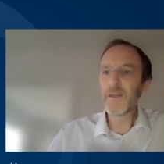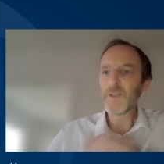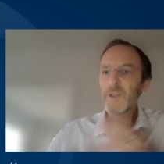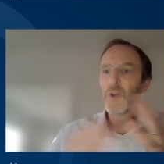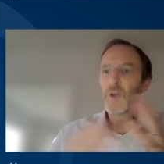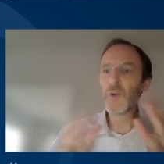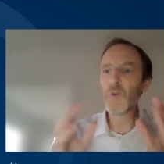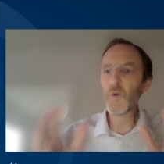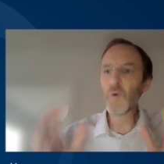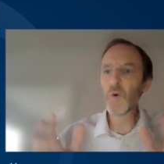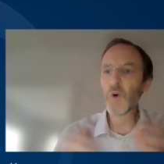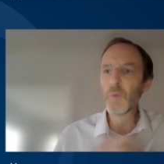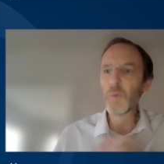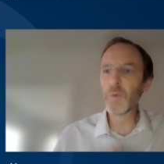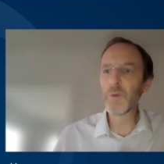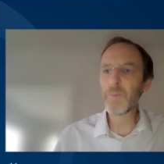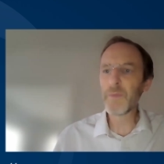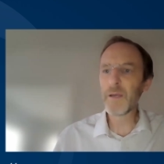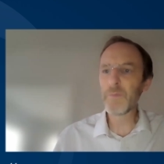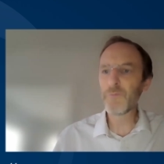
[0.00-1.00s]
These are
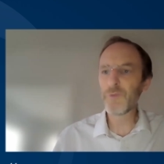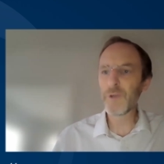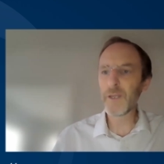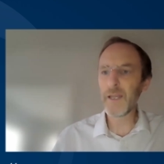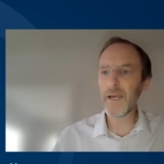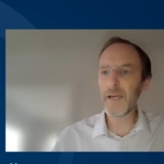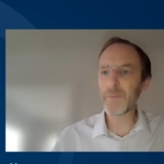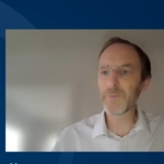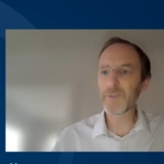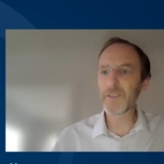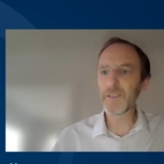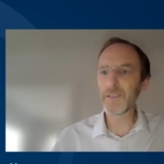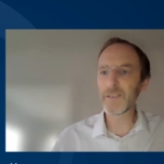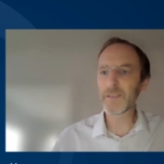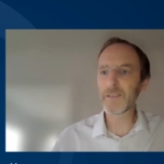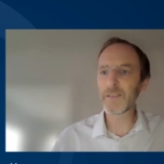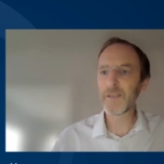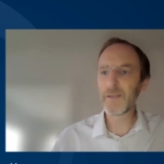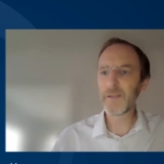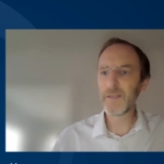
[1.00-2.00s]
normal memory
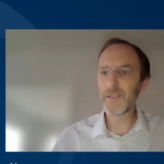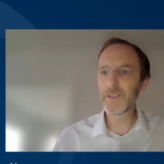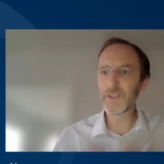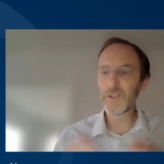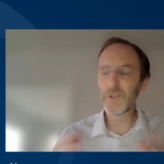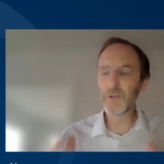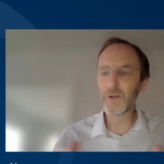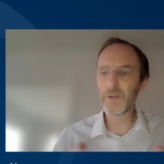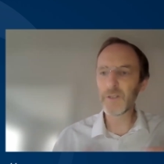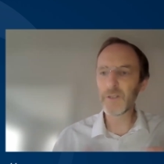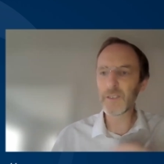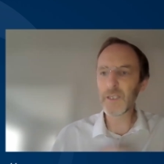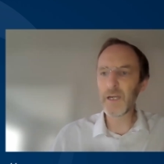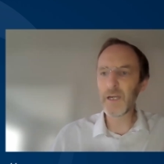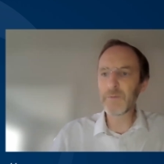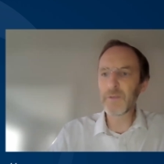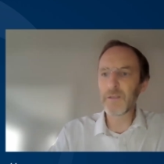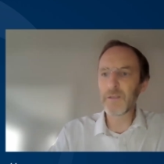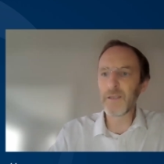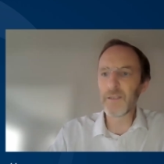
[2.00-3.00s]
lapses. These are not the
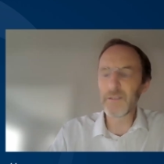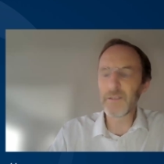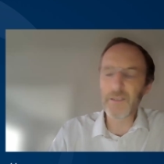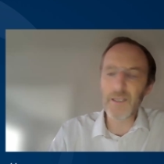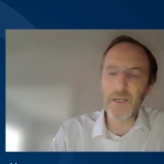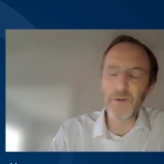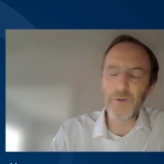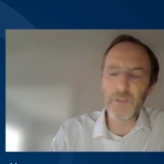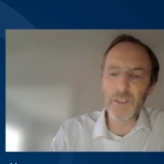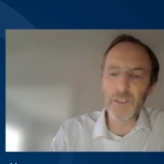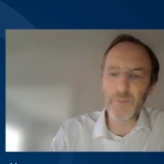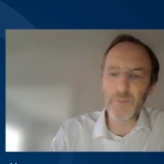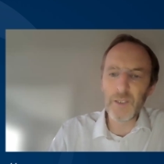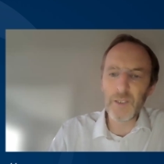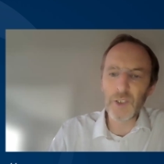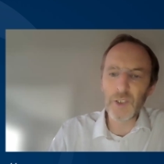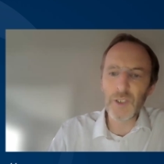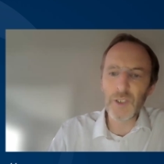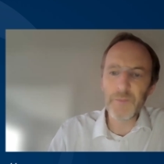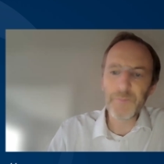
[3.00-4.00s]
types of things that go with
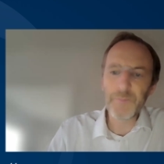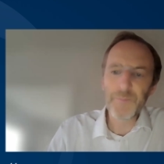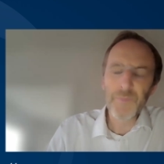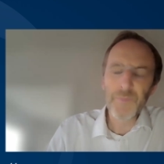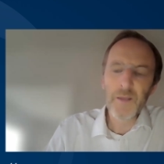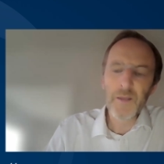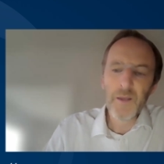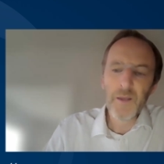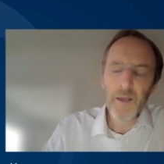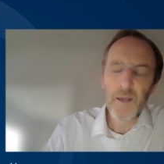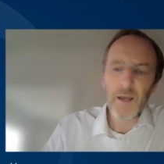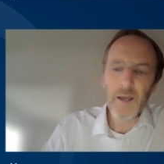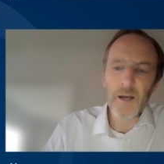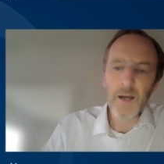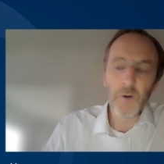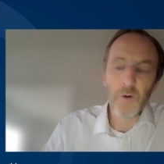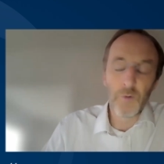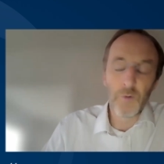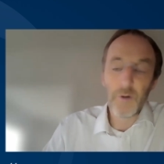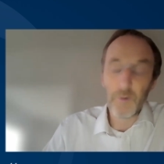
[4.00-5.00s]
dementia
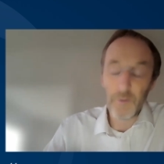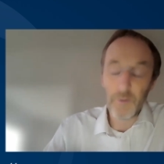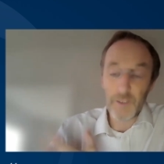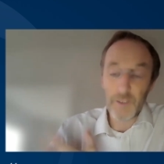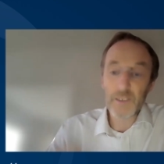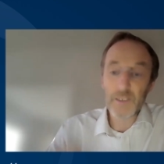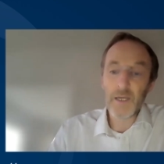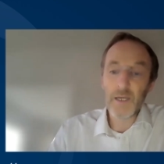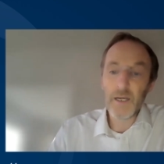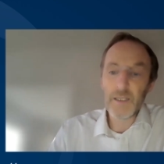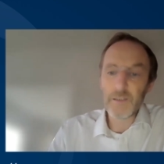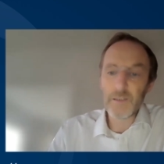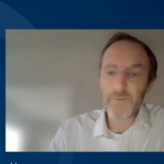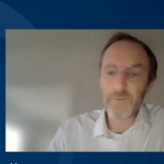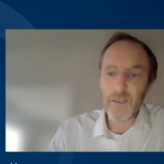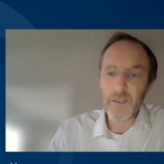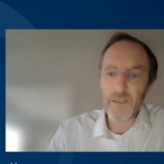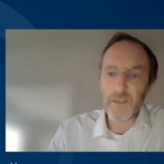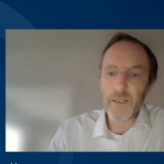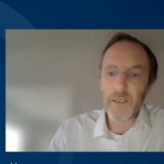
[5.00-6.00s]
or the signs
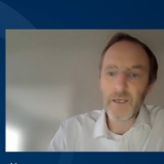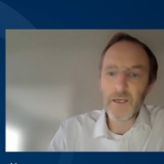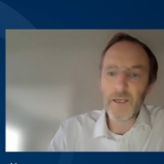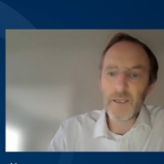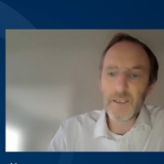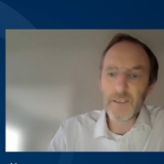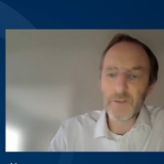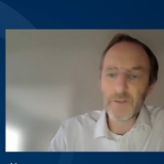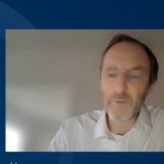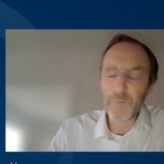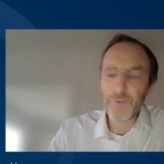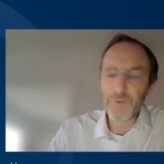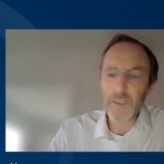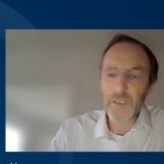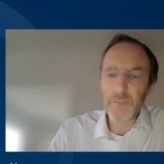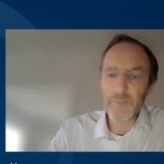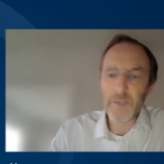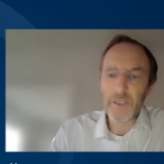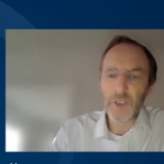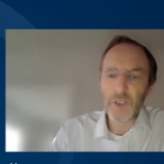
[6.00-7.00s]
of an early sort of
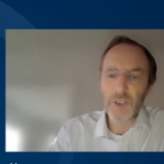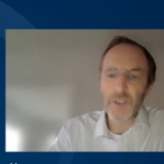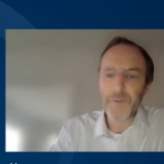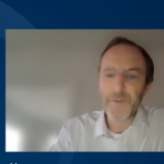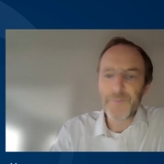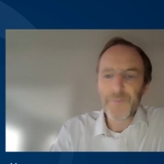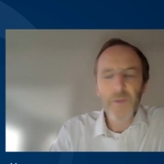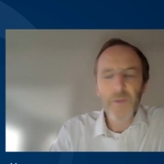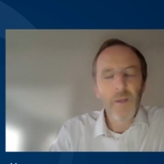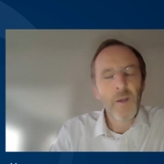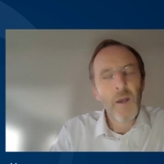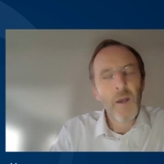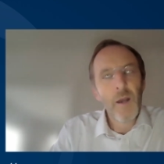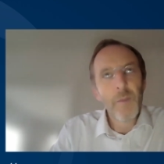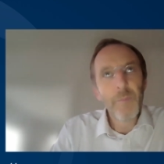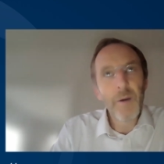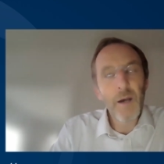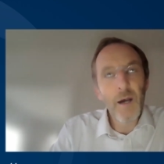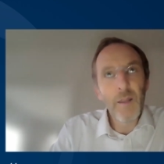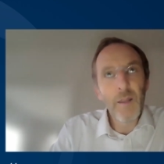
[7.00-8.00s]
pre-dementia.
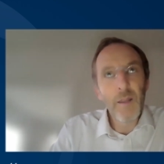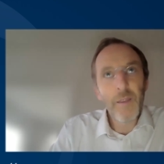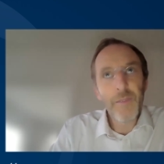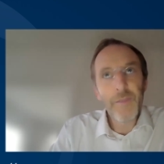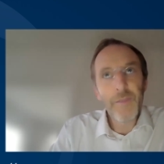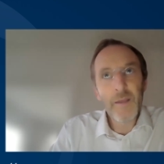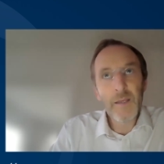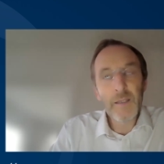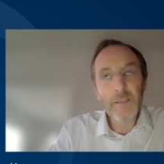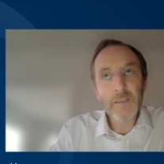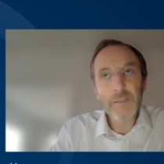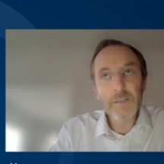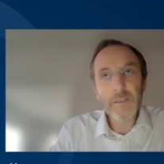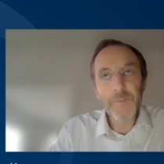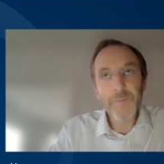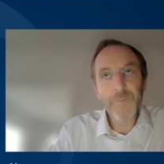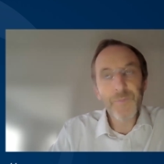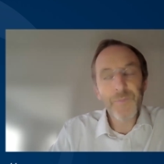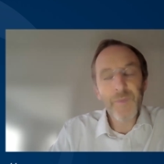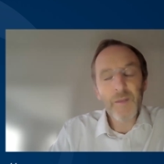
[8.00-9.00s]
But other things,
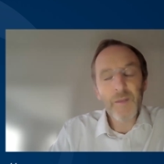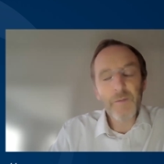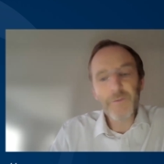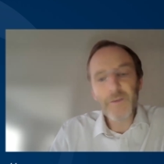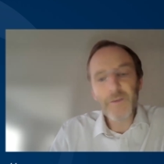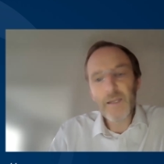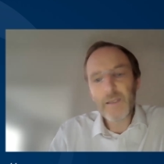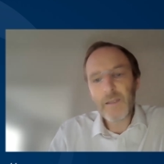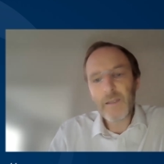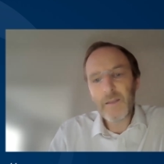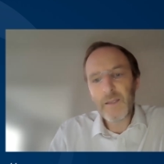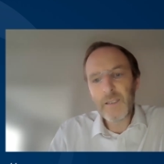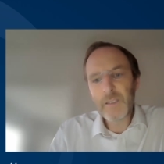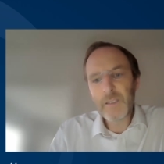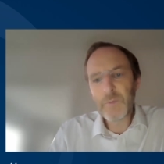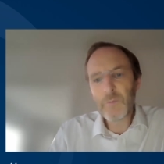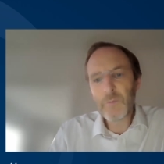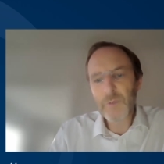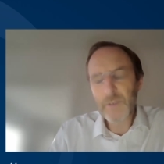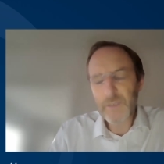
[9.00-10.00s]
forgetting
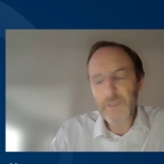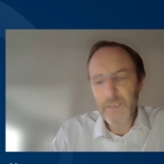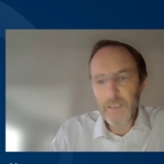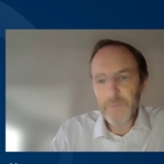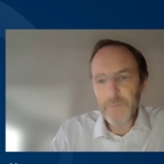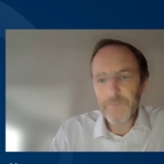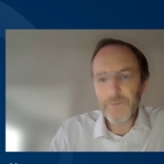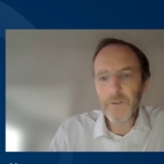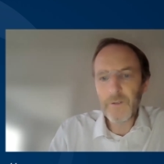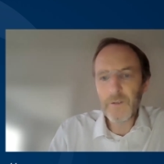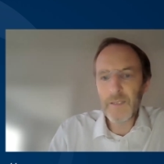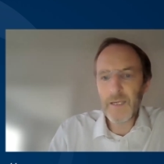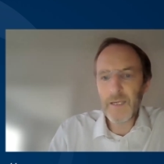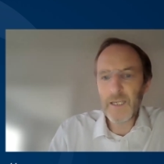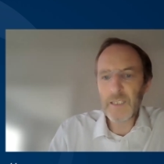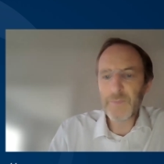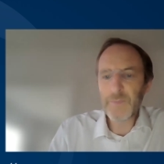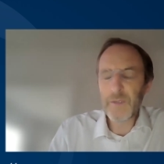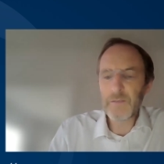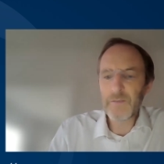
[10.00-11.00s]
things a bit more significant,
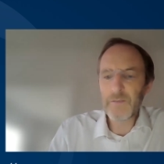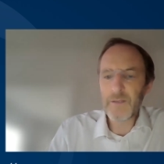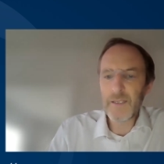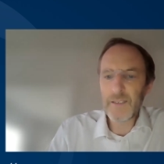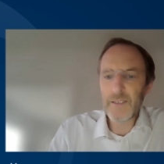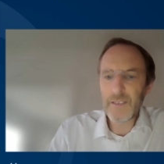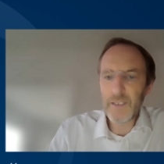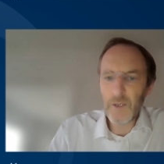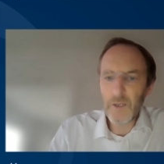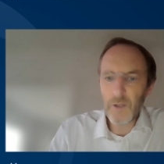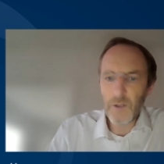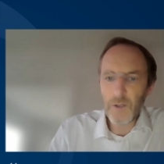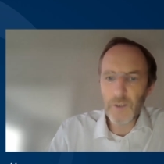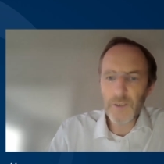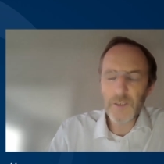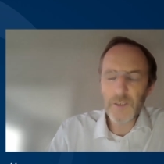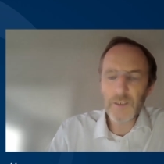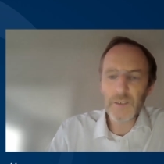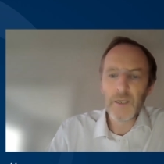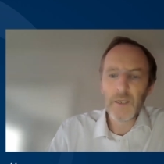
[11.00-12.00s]
aspects of getting
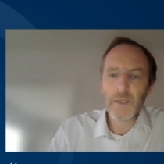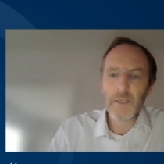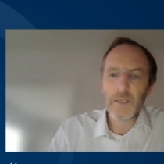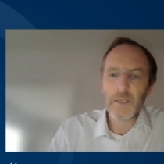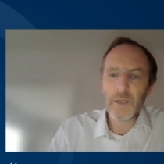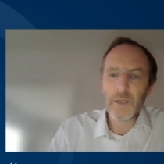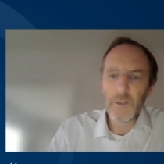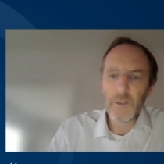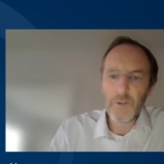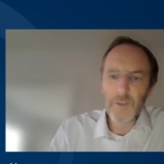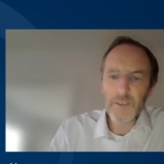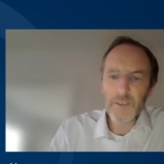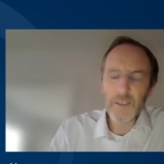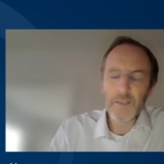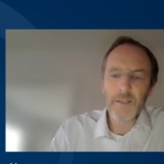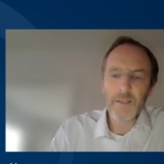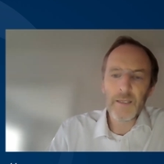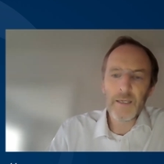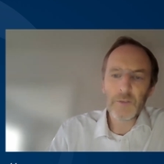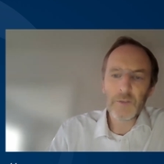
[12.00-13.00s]
lost,
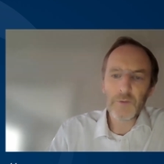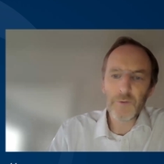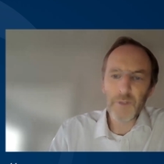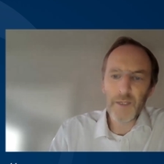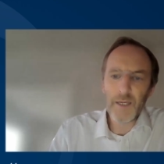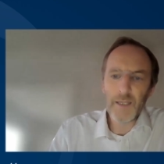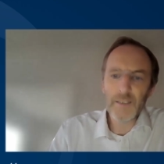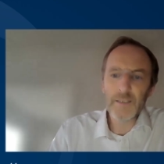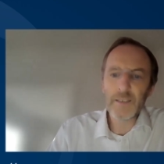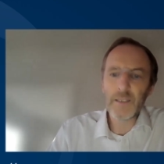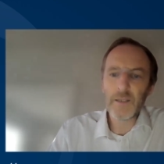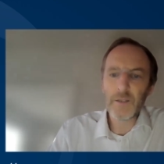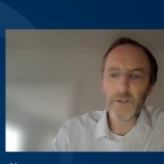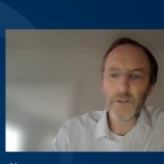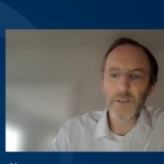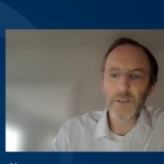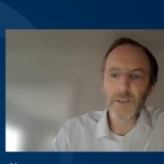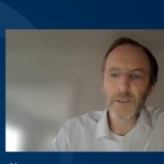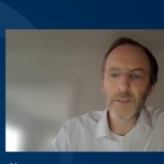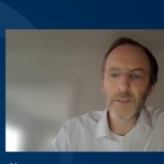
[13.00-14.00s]
losing things or getting
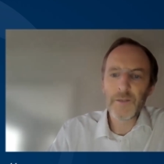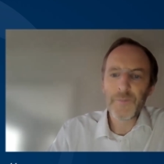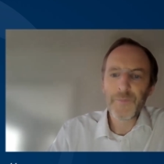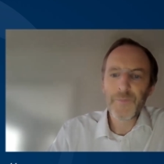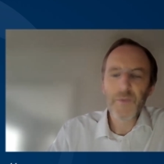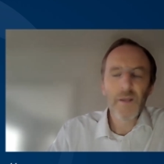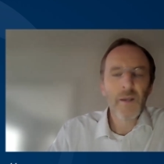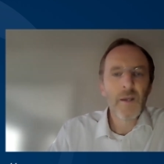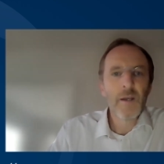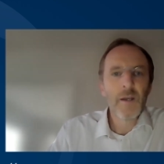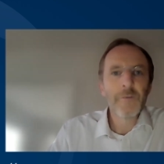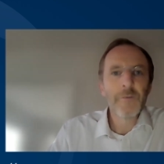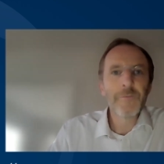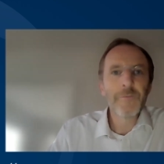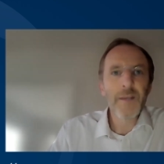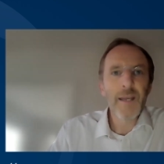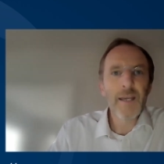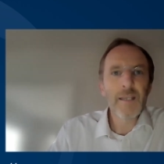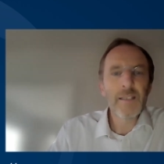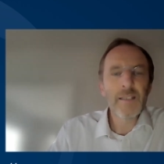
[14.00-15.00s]
lost,
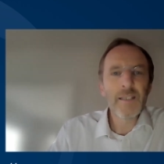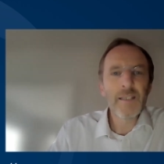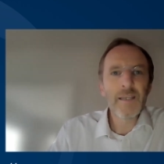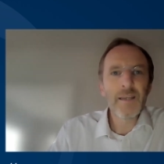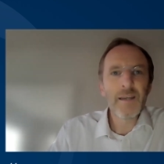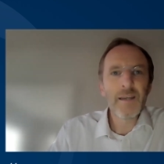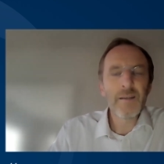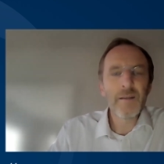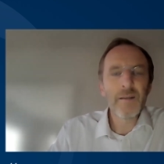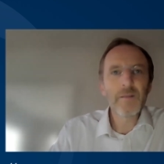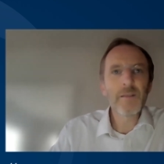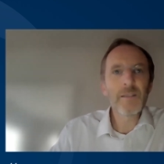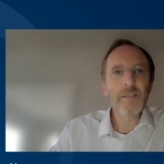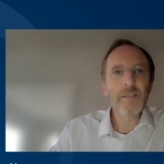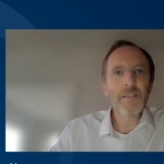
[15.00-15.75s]
forgetting